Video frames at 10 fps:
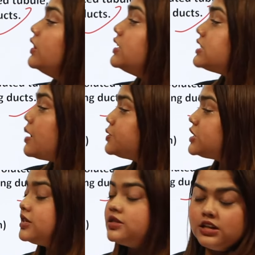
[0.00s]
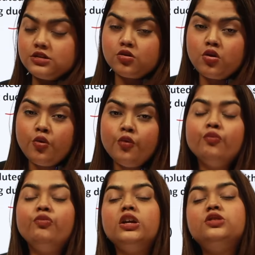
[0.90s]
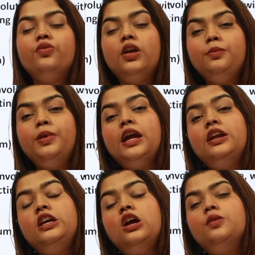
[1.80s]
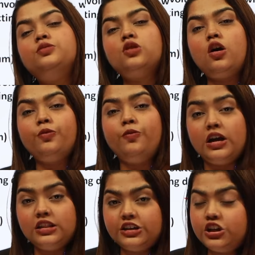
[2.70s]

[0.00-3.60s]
the substances which will be reabsorbed by the